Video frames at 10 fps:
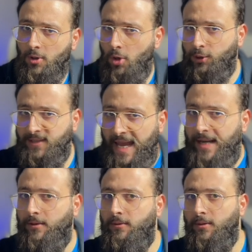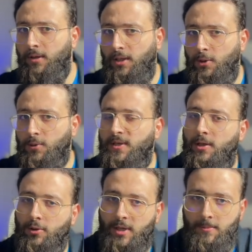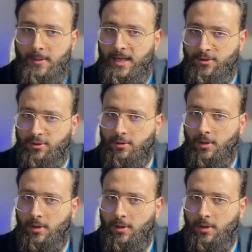or tenant using your application.